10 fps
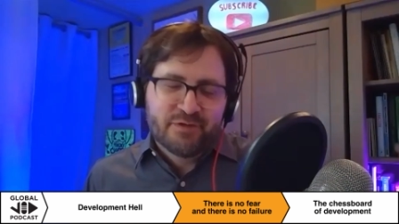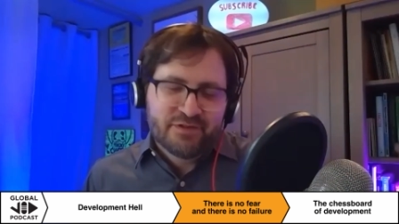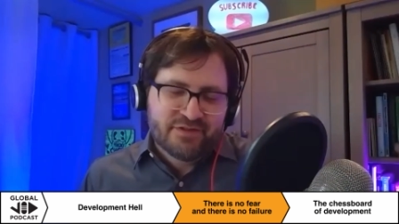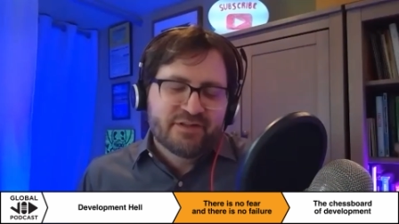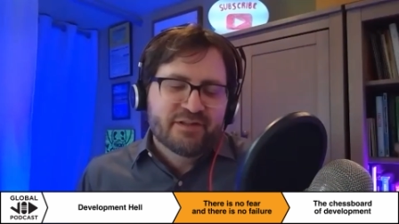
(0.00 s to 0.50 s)

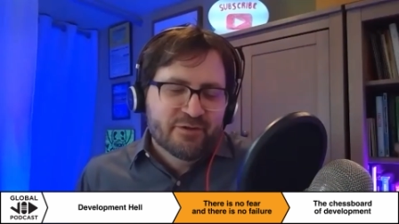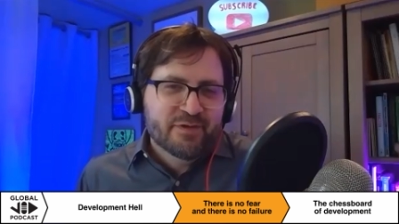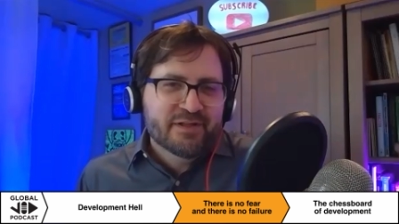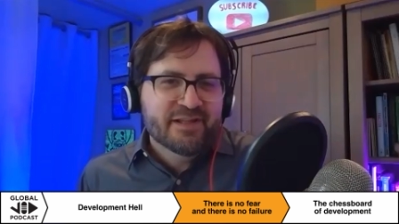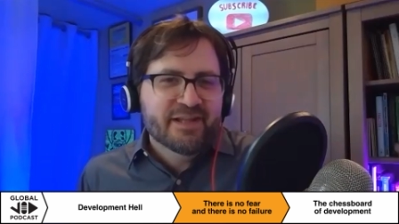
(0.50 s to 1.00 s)
which is a little
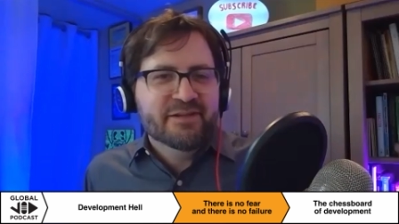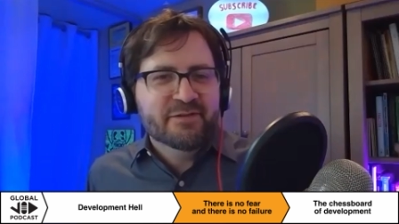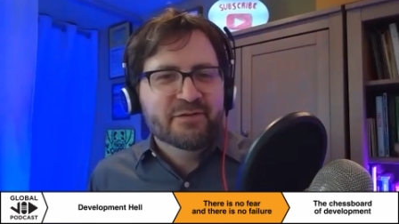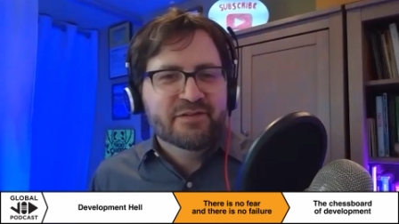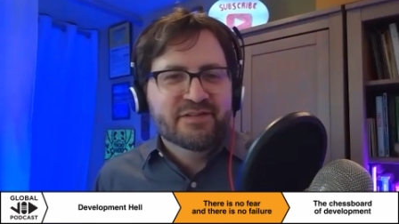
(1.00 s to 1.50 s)
bit like
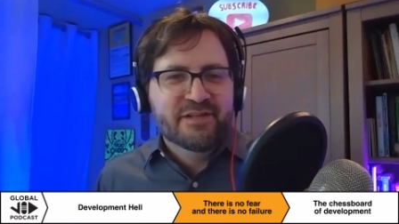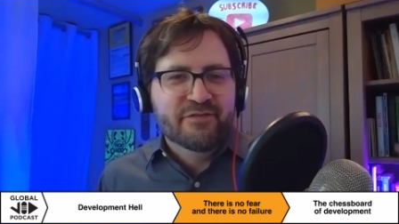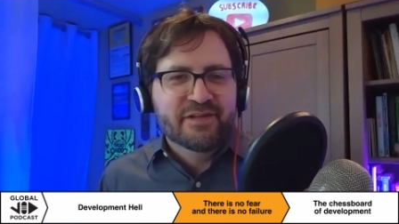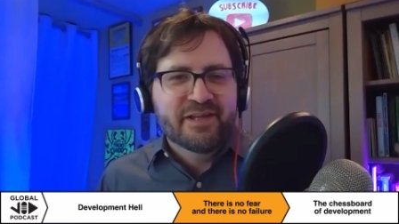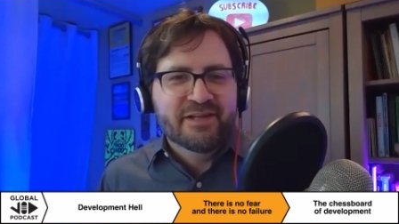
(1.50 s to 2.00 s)

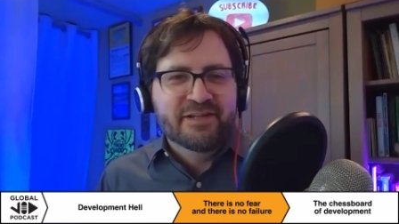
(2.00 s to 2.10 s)
Stephen King